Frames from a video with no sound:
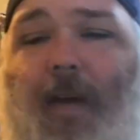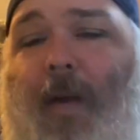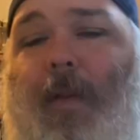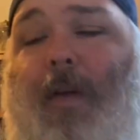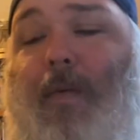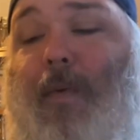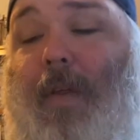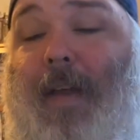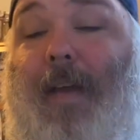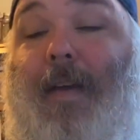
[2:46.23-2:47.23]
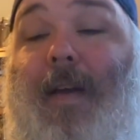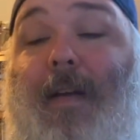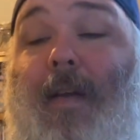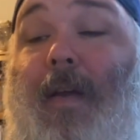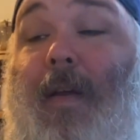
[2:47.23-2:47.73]
it looked really good.
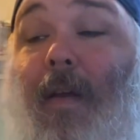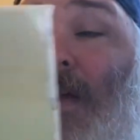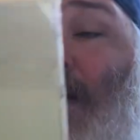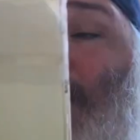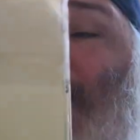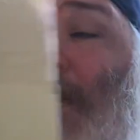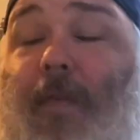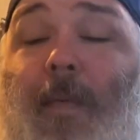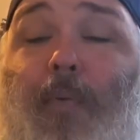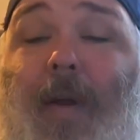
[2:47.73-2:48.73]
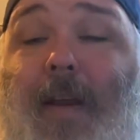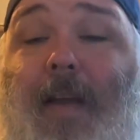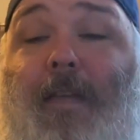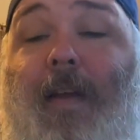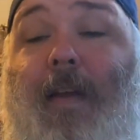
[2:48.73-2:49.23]
That was in pretty
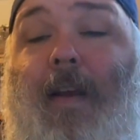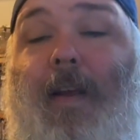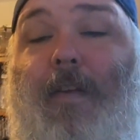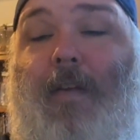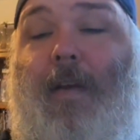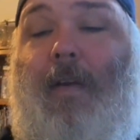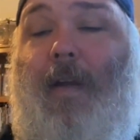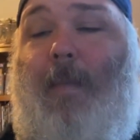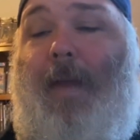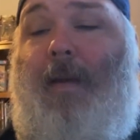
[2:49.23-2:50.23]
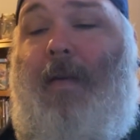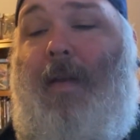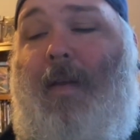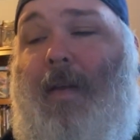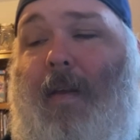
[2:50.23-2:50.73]
decent condition. I mean,
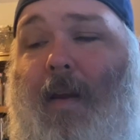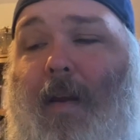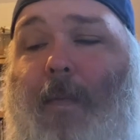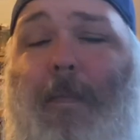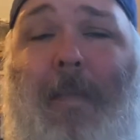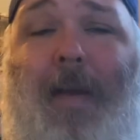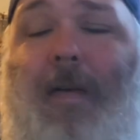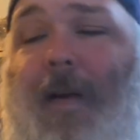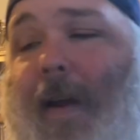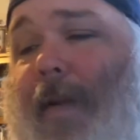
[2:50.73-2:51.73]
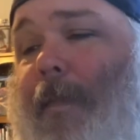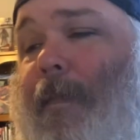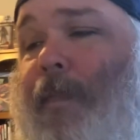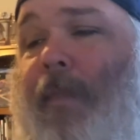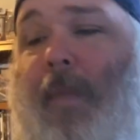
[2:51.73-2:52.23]
mid-grade.
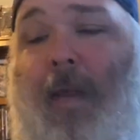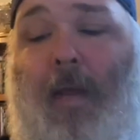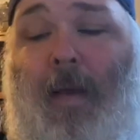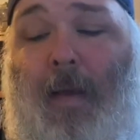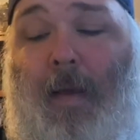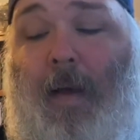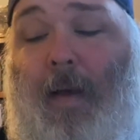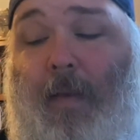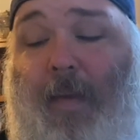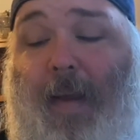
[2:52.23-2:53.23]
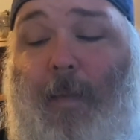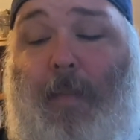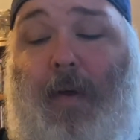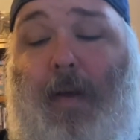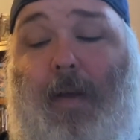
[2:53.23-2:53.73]
Second
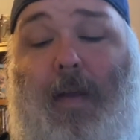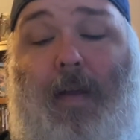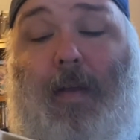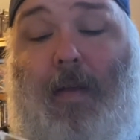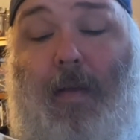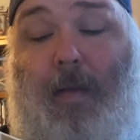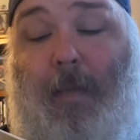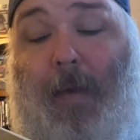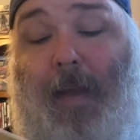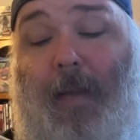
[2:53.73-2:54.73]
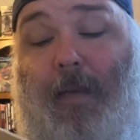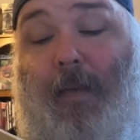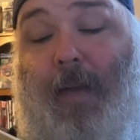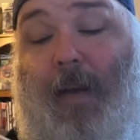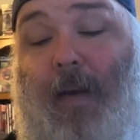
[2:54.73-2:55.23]
book, let me get this
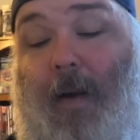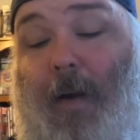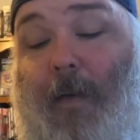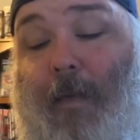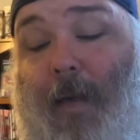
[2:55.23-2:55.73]
sticker off.